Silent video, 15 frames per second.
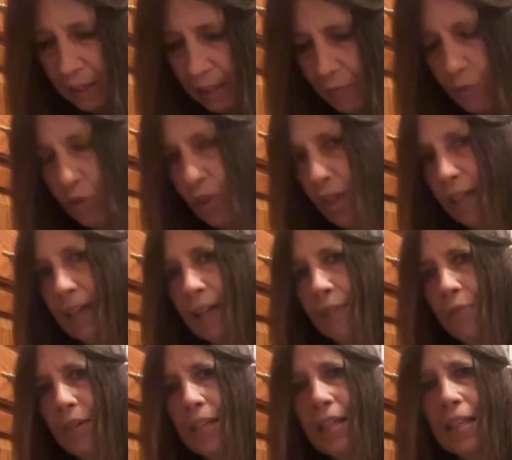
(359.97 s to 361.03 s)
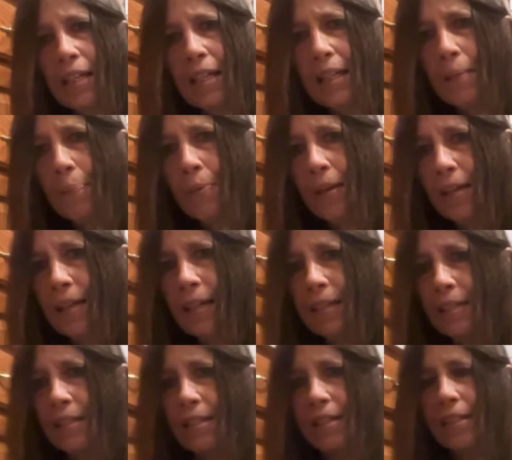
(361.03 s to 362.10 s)
I've tried everything in the
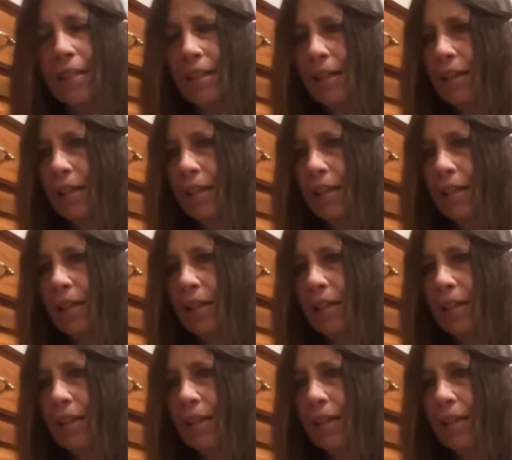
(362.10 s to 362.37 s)
past.